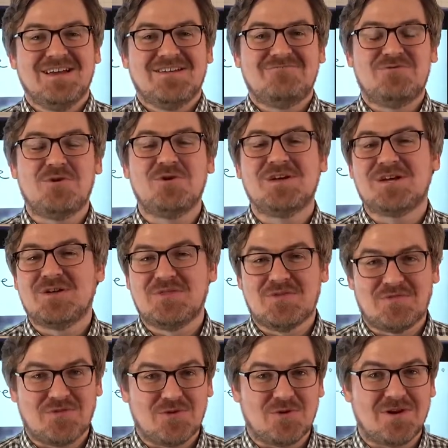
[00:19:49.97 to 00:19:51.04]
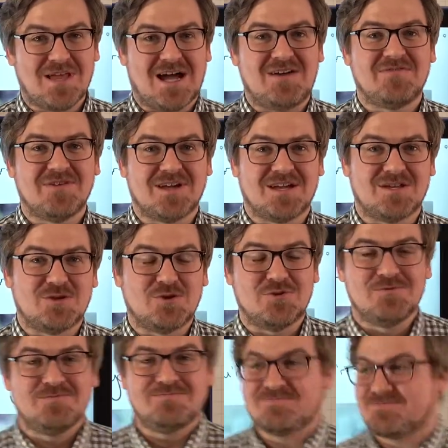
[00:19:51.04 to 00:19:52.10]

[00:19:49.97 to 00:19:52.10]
rolling on the floor laughing at you.